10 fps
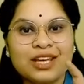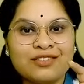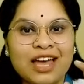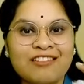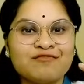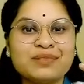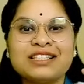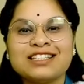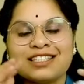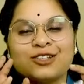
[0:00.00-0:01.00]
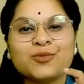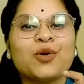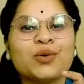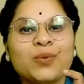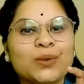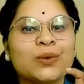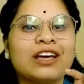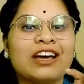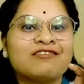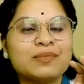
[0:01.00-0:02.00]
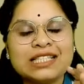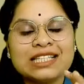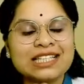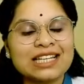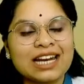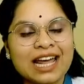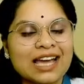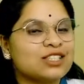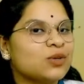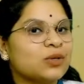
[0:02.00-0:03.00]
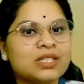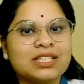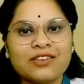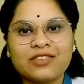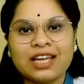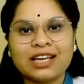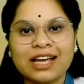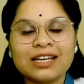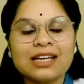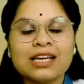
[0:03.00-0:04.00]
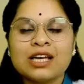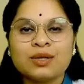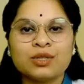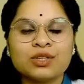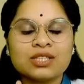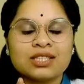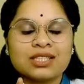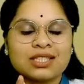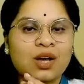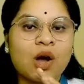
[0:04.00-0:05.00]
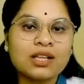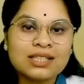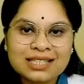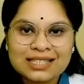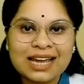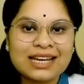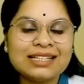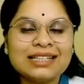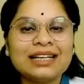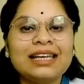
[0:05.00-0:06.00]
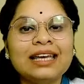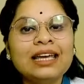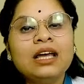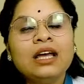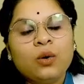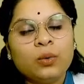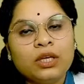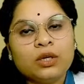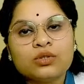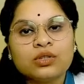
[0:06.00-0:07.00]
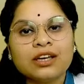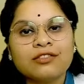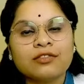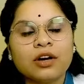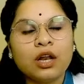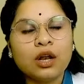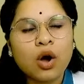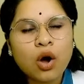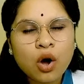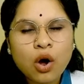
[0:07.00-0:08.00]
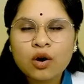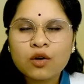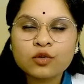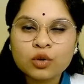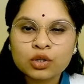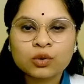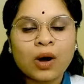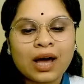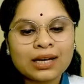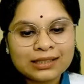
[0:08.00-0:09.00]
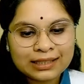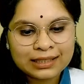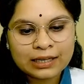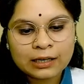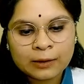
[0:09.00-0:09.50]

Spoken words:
have business and tomorrow we don't have business in our hands. So it was never like that, because constantly we used to give a lot of good quality